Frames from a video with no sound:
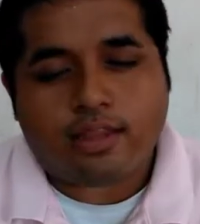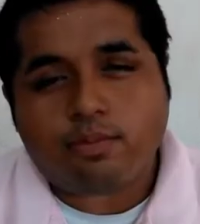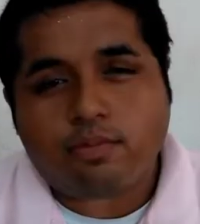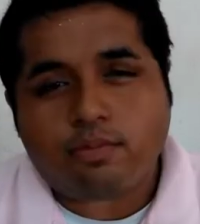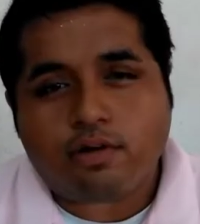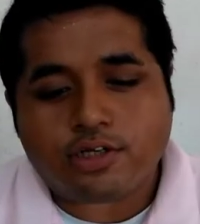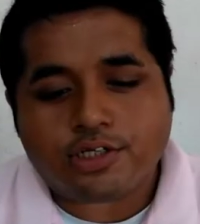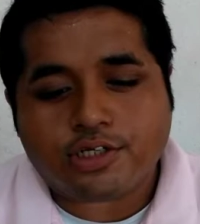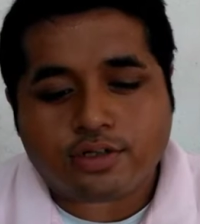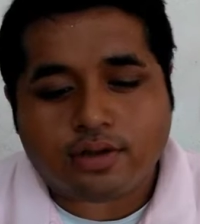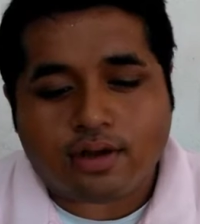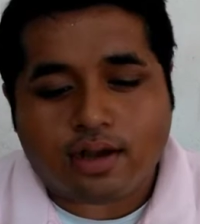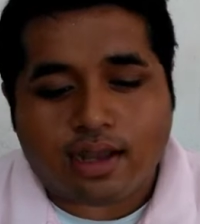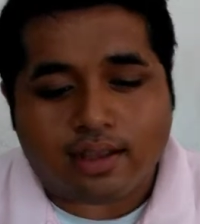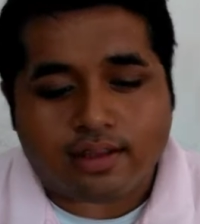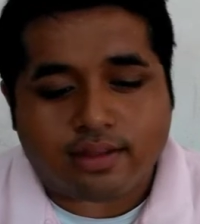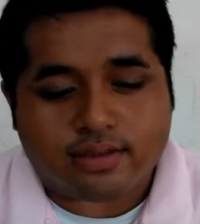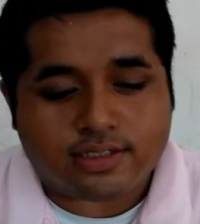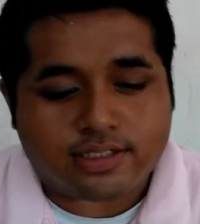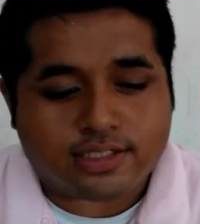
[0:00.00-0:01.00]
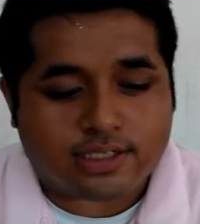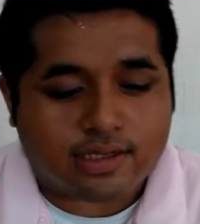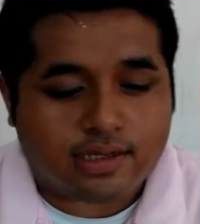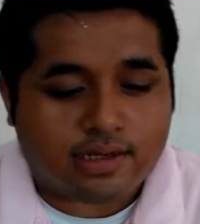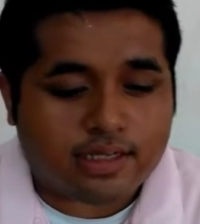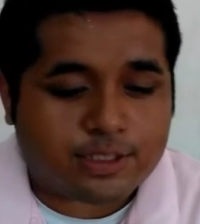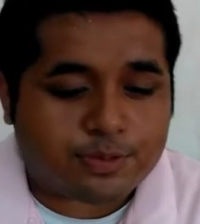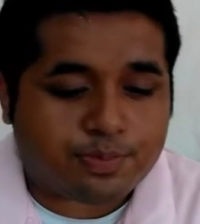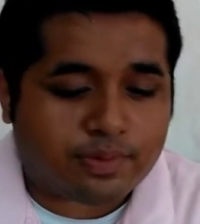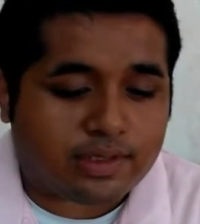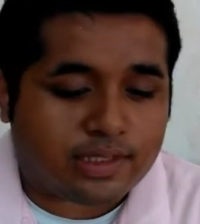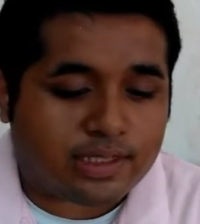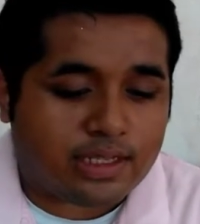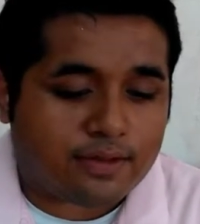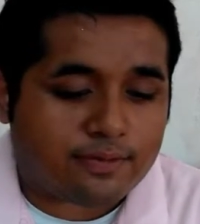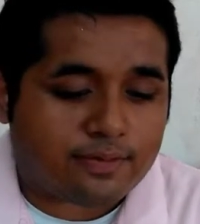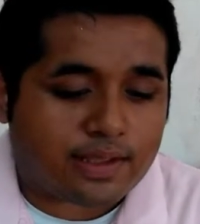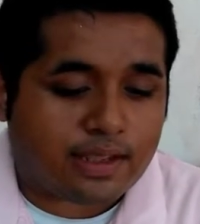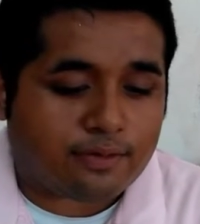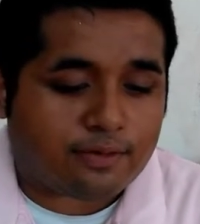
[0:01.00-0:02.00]
In the Marshall Islands, it is
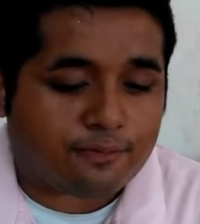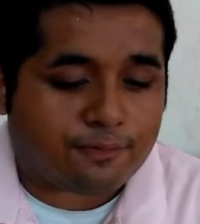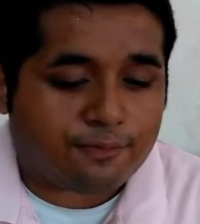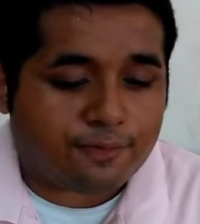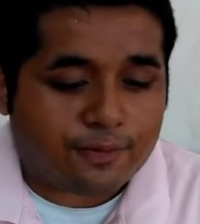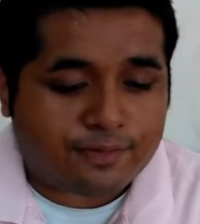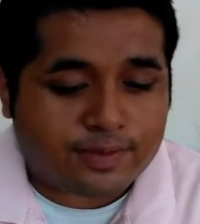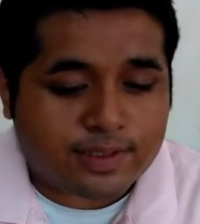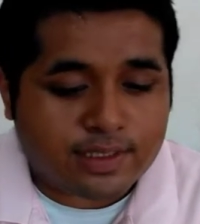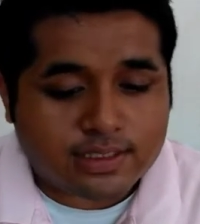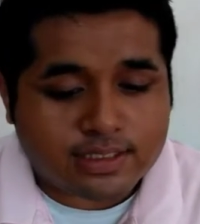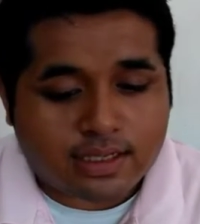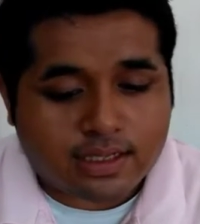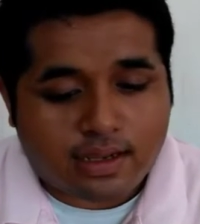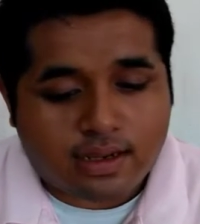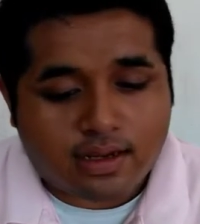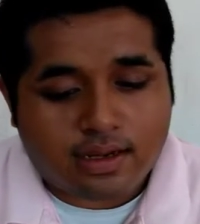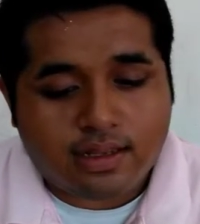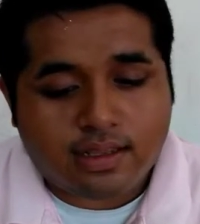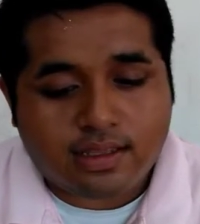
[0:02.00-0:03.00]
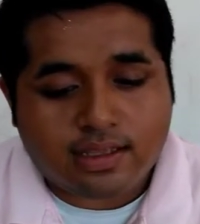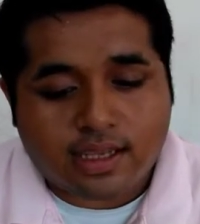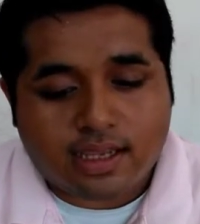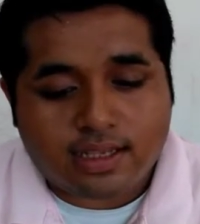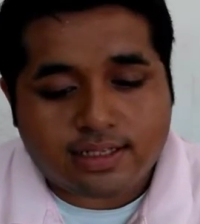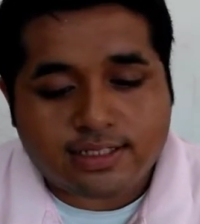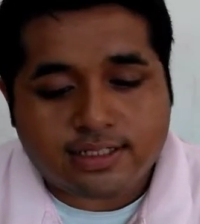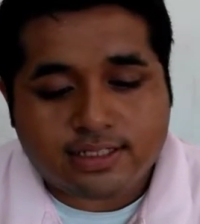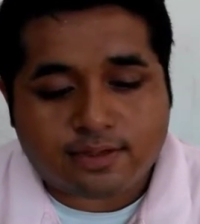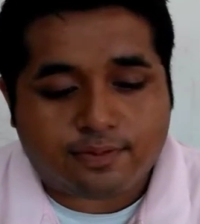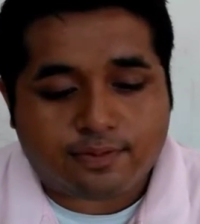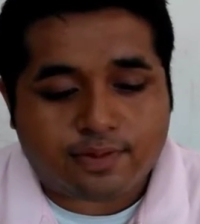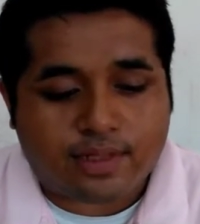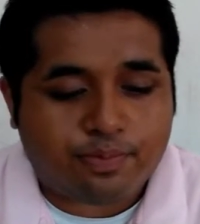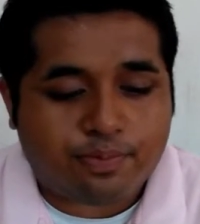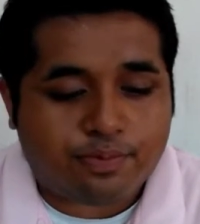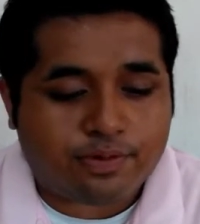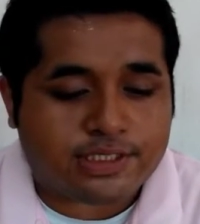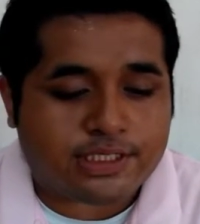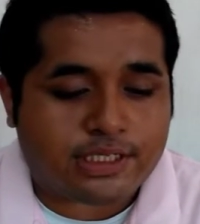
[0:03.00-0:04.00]
believed that 50 to 80 cases
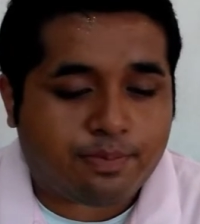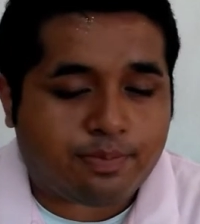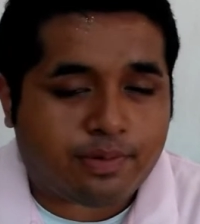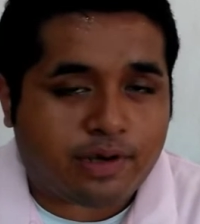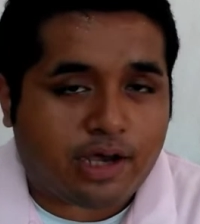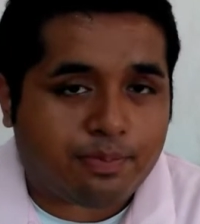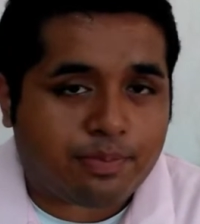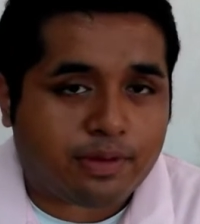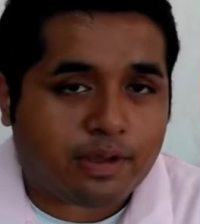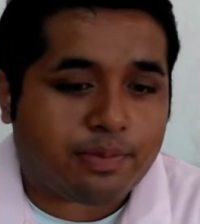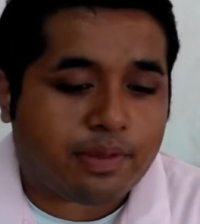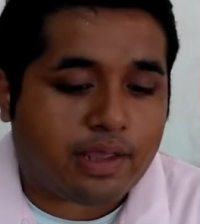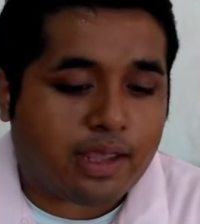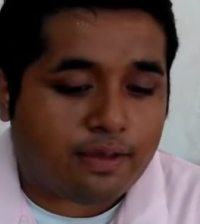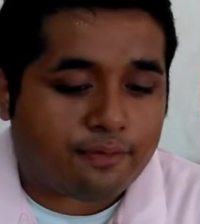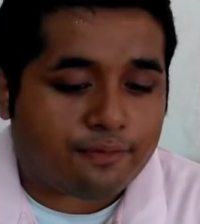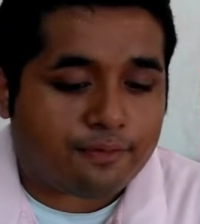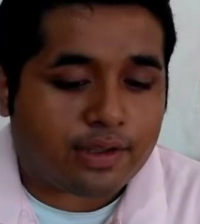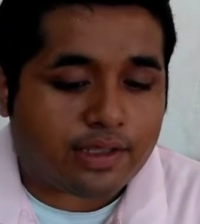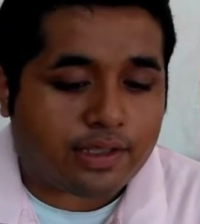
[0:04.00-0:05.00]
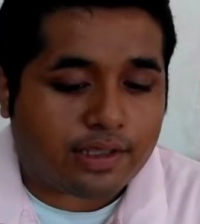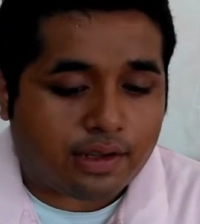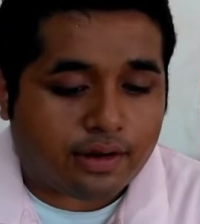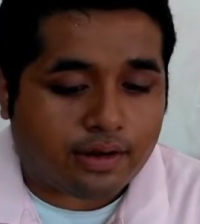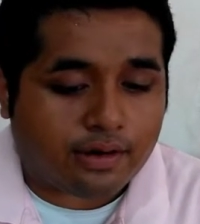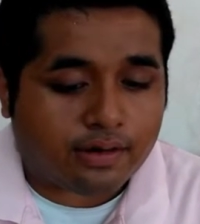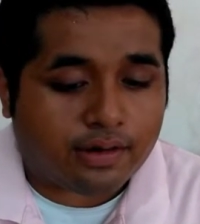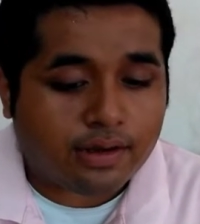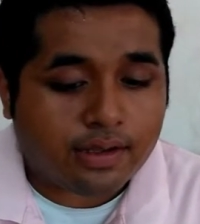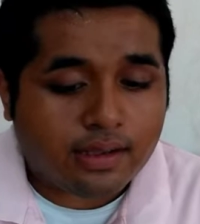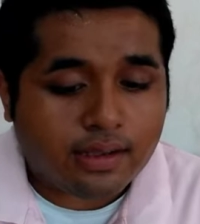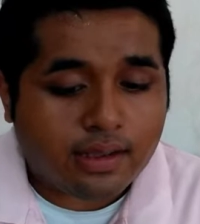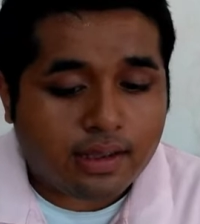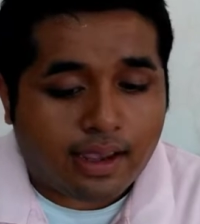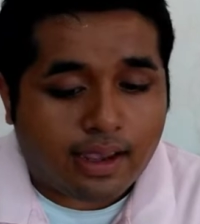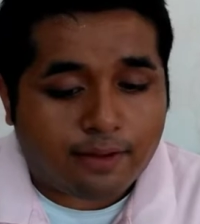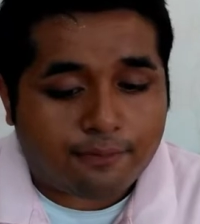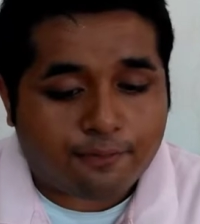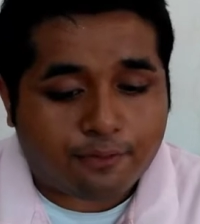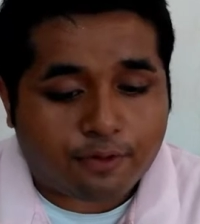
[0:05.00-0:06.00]
of leprosy pop up every year.
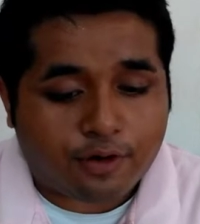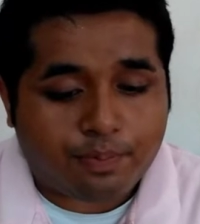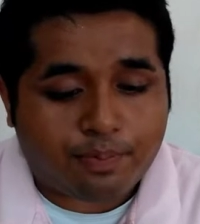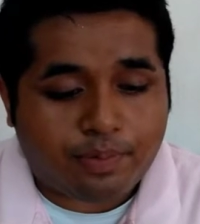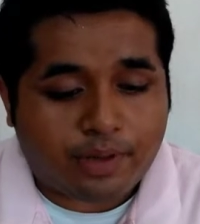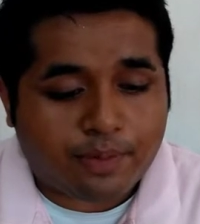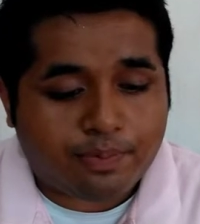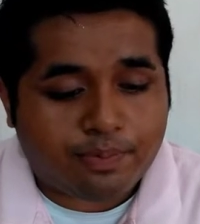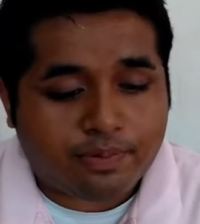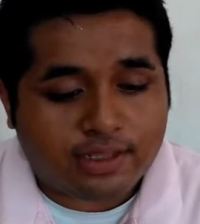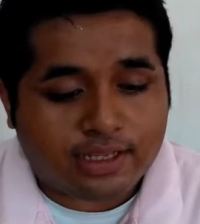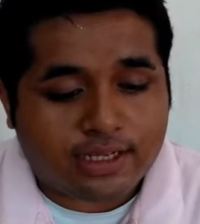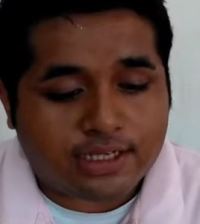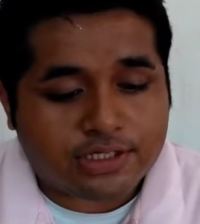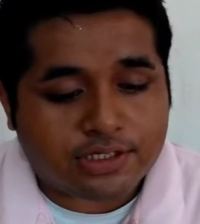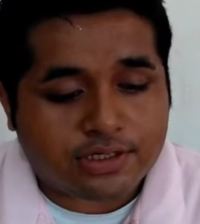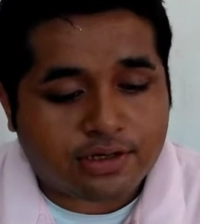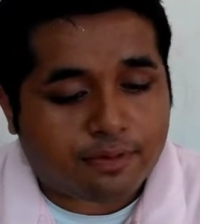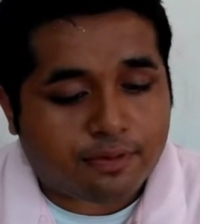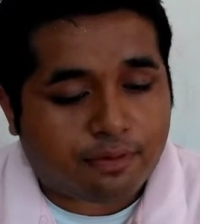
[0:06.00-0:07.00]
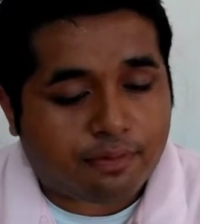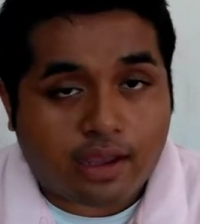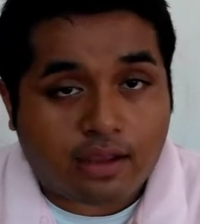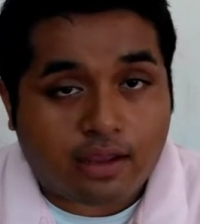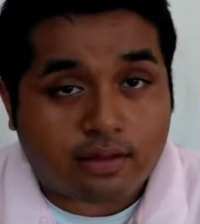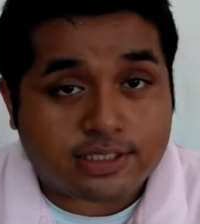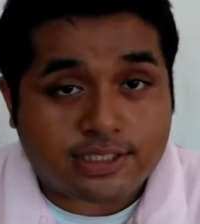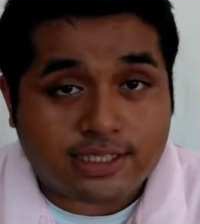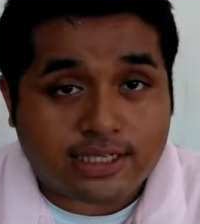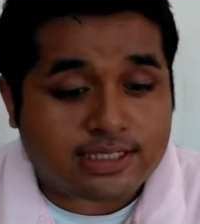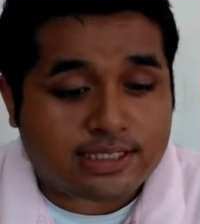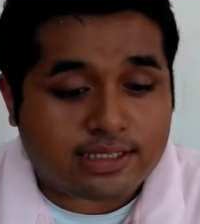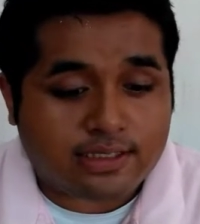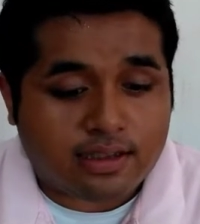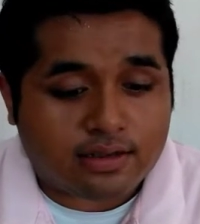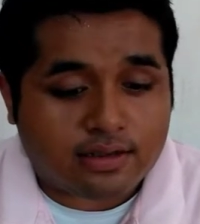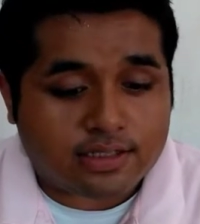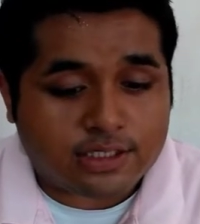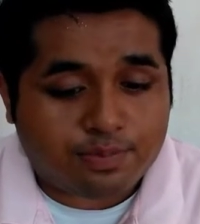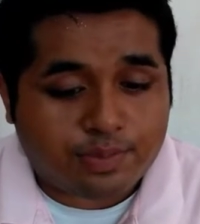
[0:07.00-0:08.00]
And for a population of around
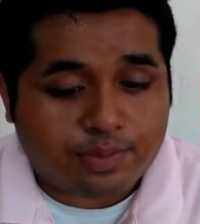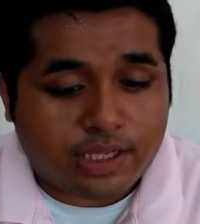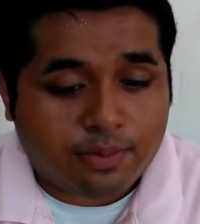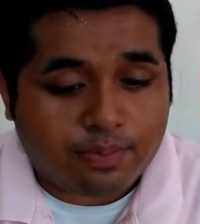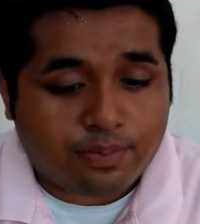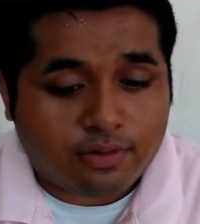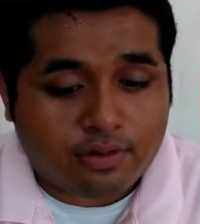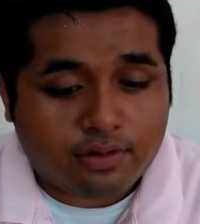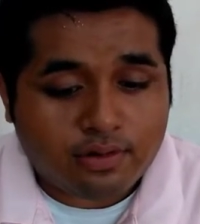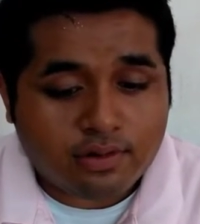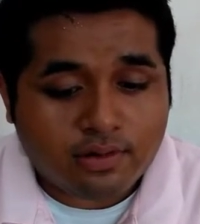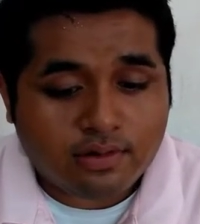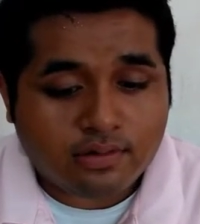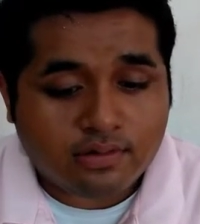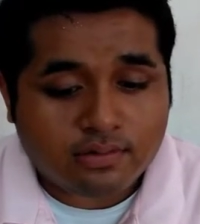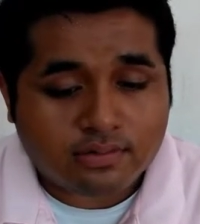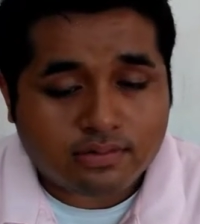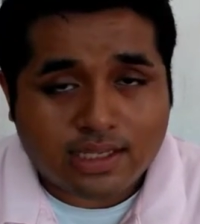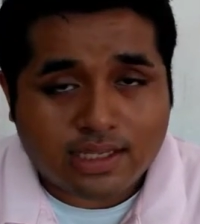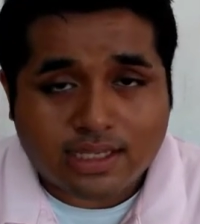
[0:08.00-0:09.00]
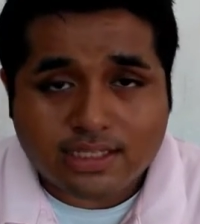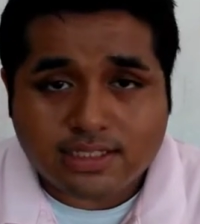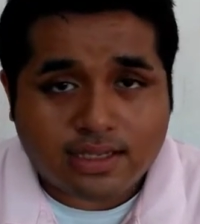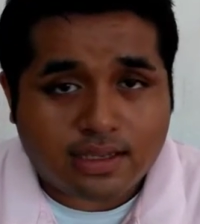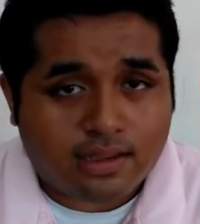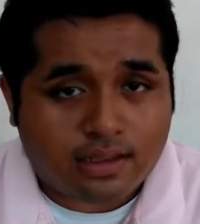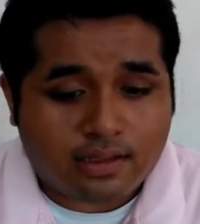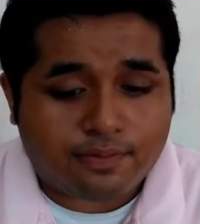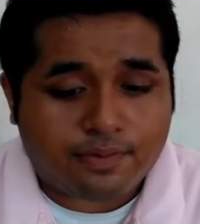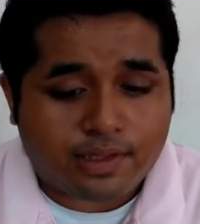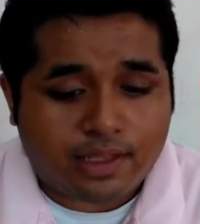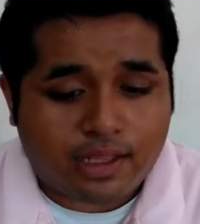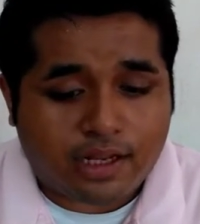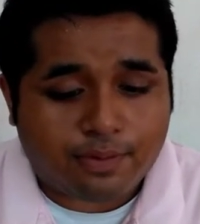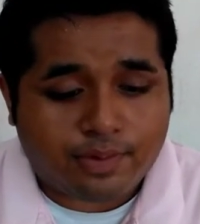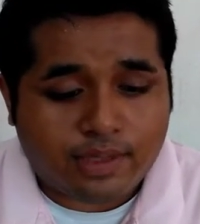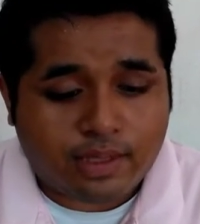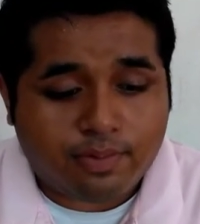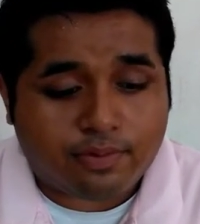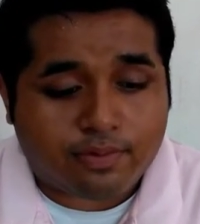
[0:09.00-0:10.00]
60,000 people, that's a hell of a
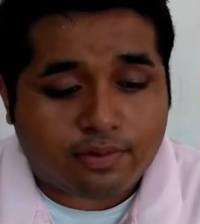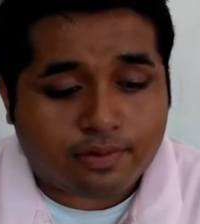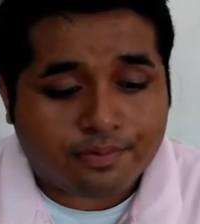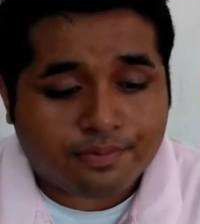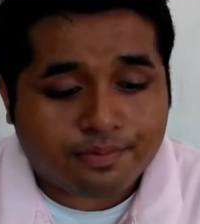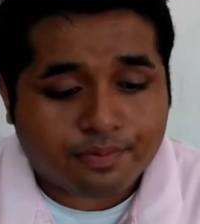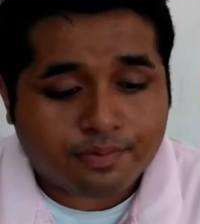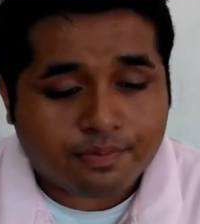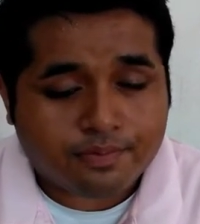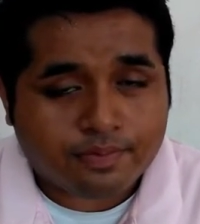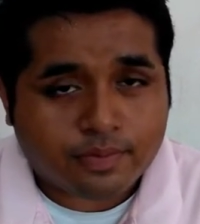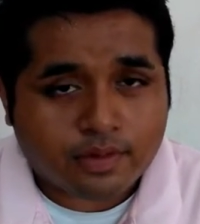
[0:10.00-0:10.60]
lot of people.